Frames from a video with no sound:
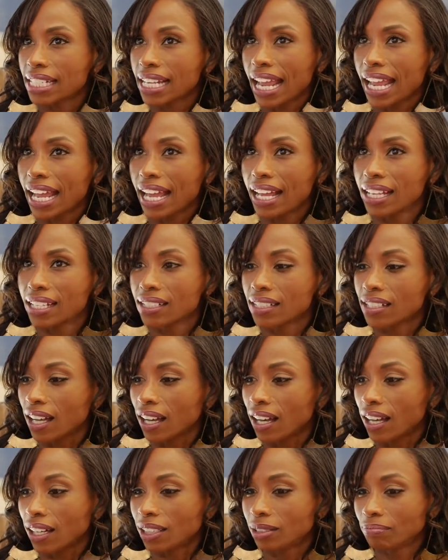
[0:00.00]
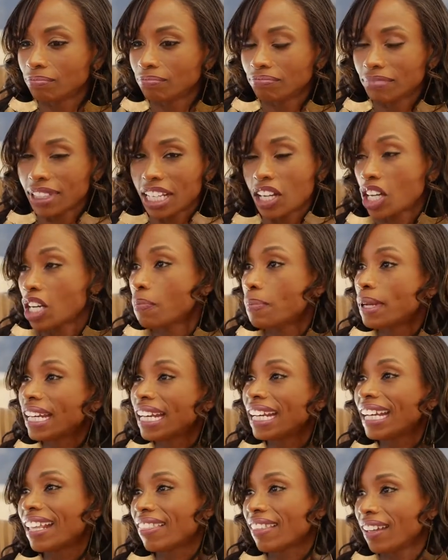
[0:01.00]
and it could have been
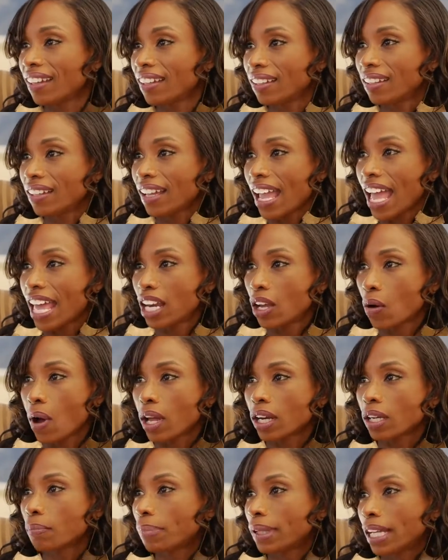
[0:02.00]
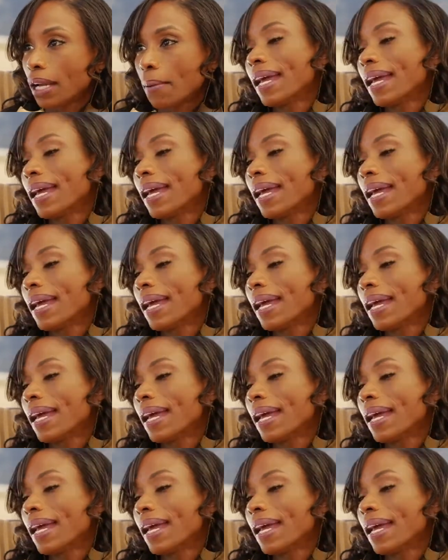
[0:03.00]
anything, and it wound up being